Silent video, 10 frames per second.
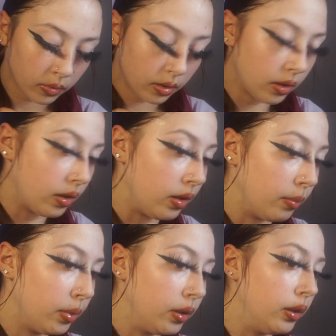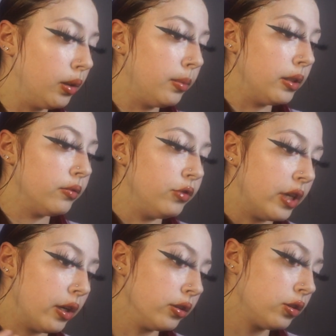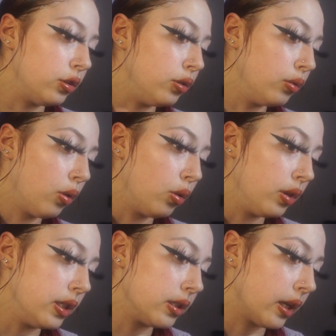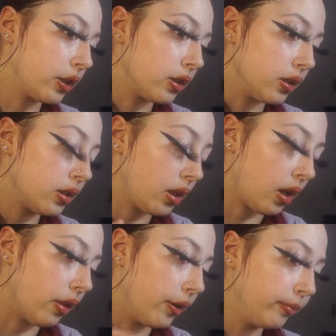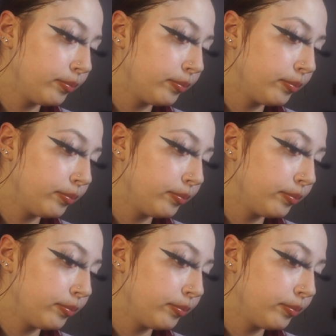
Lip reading: And then put a little bit of gel to hold the sections together.